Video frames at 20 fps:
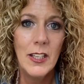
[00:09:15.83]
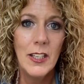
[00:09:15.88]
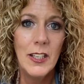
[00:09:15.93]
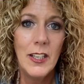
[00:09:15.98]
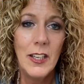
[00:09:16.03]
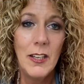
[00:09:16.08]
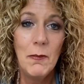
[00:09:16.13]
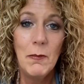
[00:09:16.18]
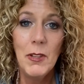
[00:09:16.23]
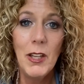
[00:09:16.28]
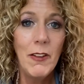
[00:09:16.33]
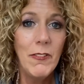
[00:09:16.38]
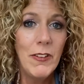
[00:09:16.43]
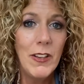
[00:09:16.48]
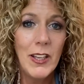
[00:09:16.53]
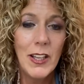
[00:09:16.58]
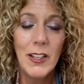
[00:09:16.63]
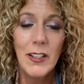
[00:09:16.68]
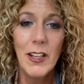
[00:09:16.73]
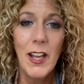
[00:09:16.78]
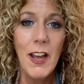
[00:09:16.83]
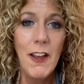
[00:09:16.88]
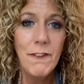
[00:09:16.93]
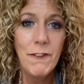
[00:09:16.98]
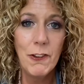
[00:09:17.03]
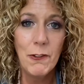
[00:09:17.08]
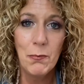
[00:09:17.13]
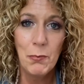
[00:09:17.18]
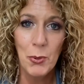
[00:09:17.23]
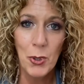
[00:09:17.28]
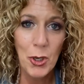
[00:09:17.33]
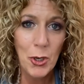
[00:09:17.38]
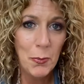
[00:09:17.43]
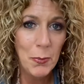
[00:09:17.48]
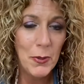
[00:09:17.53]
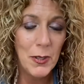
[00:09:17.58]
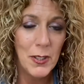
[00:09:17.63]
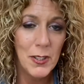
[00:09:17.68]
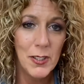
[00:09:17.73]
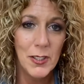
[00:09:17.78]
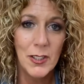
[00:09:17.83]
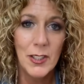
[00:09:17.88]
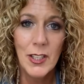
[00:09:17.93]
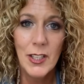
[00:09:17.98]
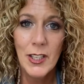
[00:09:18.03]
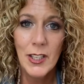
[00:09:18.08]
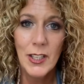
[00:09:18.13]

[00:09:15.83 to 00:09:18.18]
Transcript: am living a life of purpose,